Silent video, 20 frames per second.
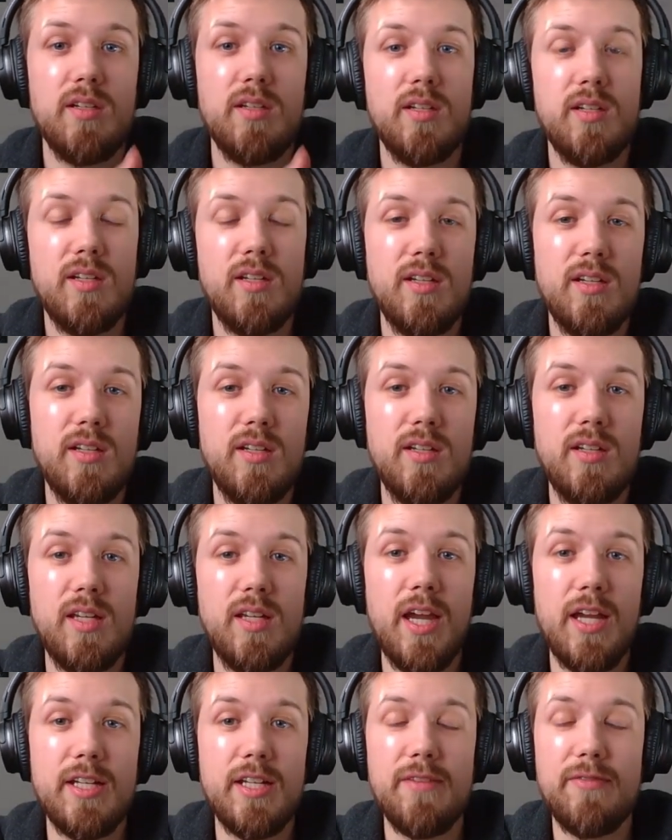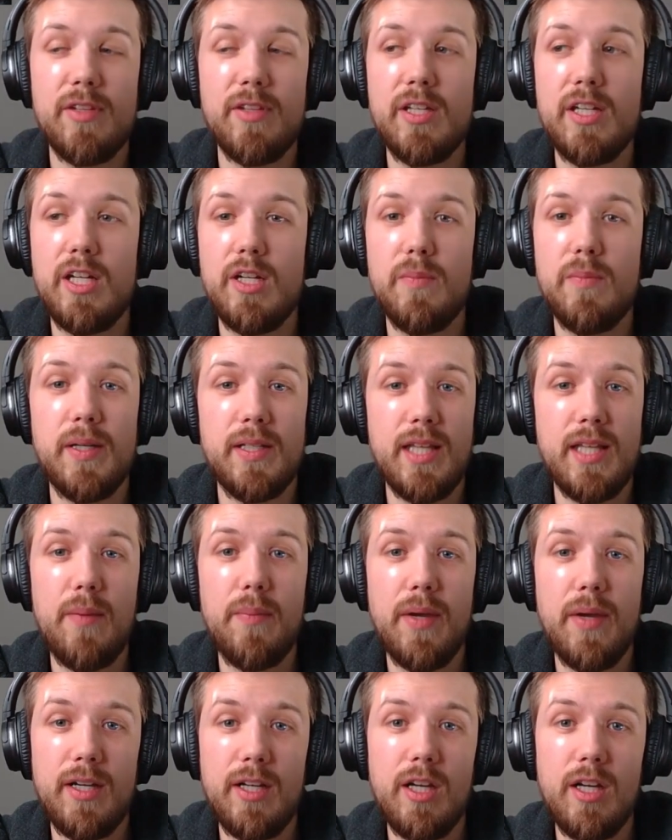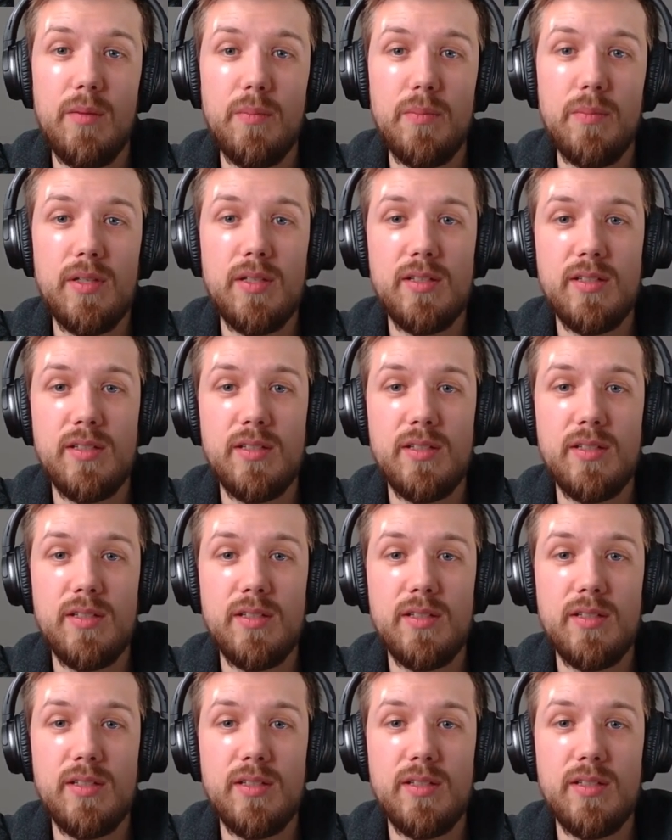I definitely need to pick that back up.